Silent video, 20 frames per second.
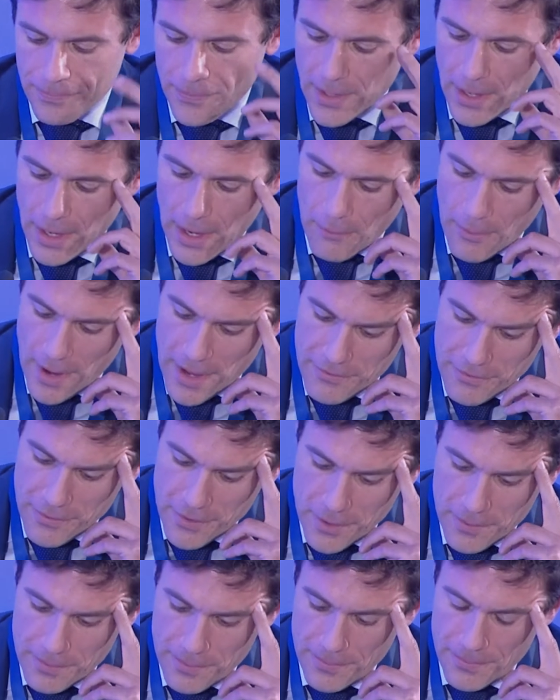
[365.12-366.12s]
away
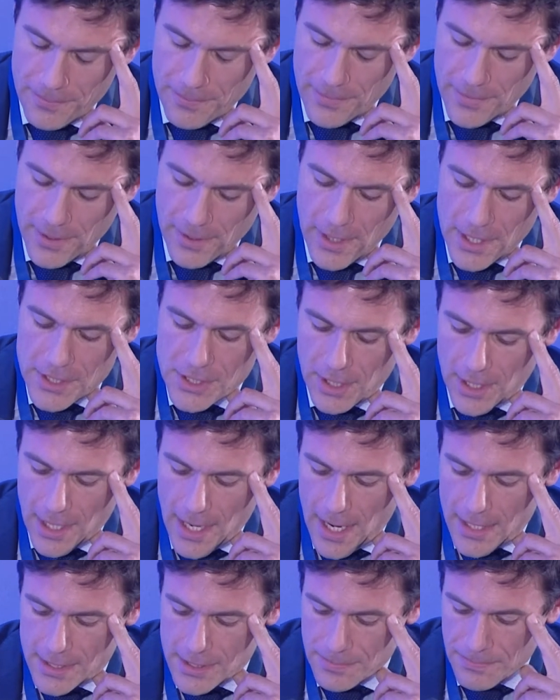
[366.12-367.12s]
from Russian
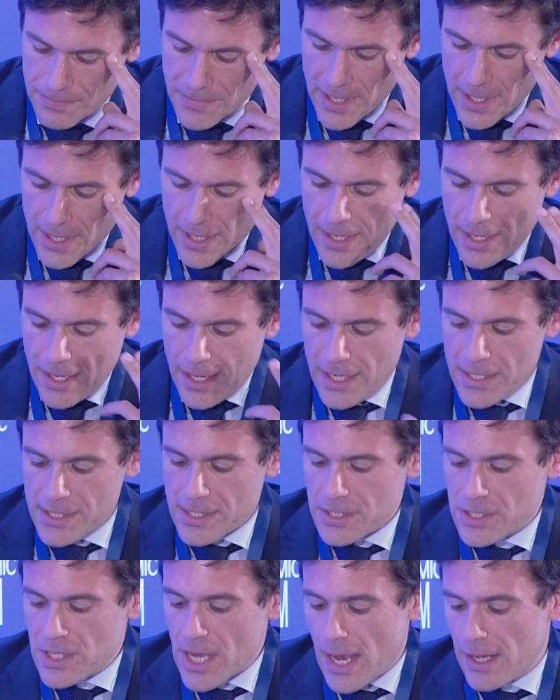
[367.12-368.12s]
gas. It is a
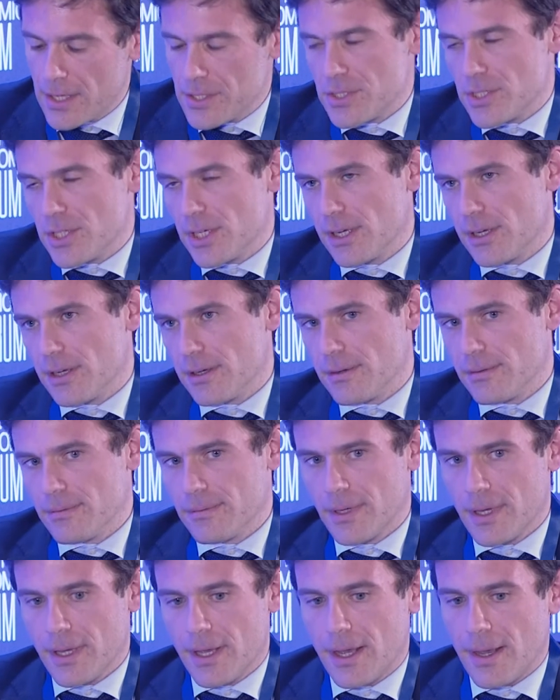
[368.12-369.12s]
challenging
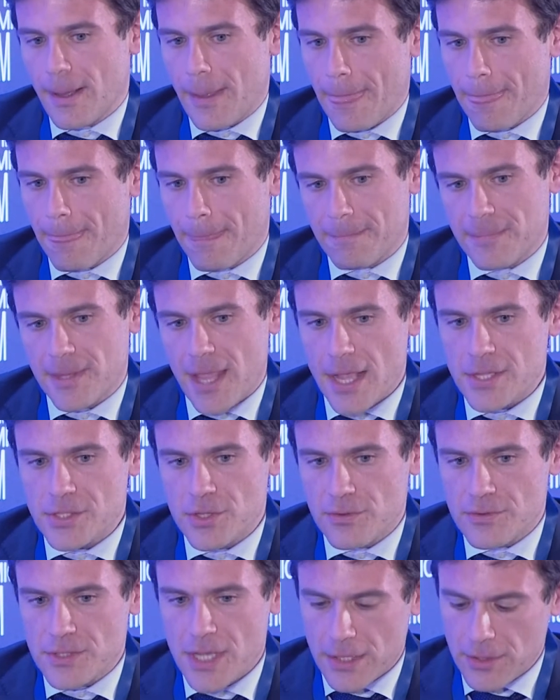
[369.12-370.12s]
task
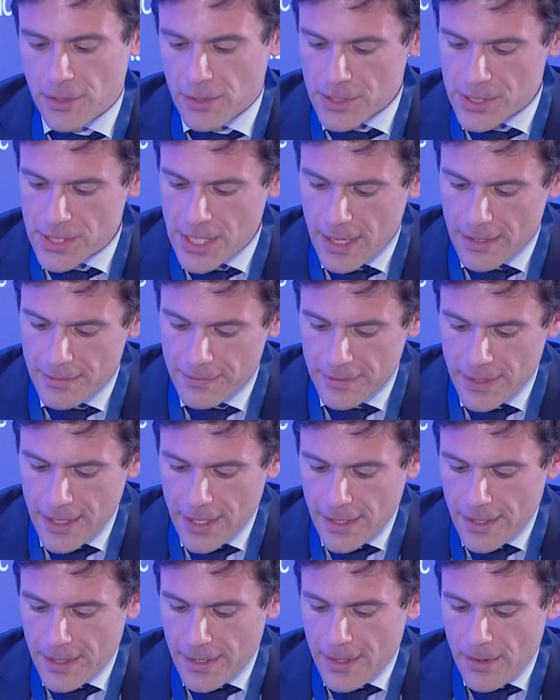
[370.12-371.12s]
you've set yourself.
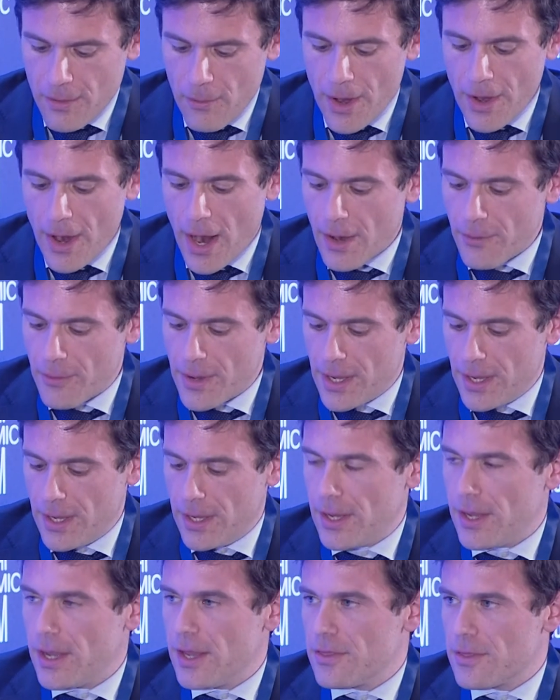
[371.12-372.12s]
Where are we
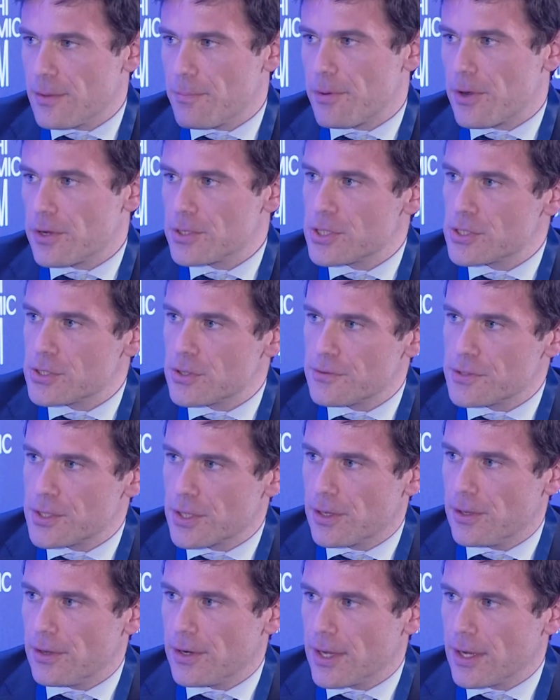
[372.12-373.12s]
in the process of
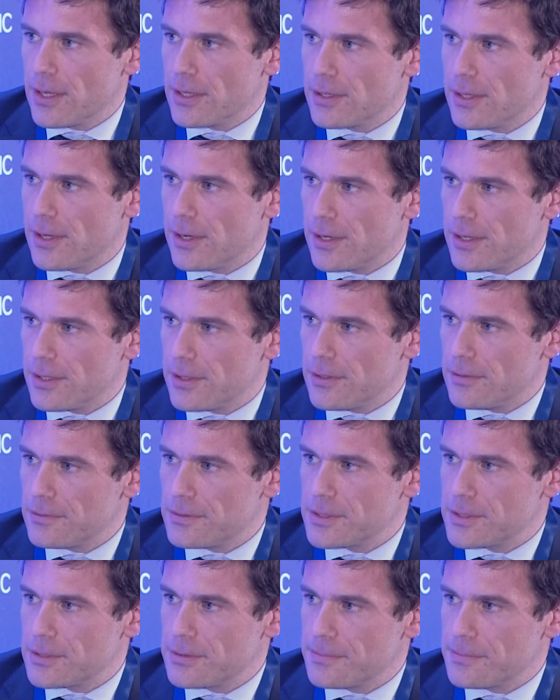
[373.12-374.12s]
securing alternatives?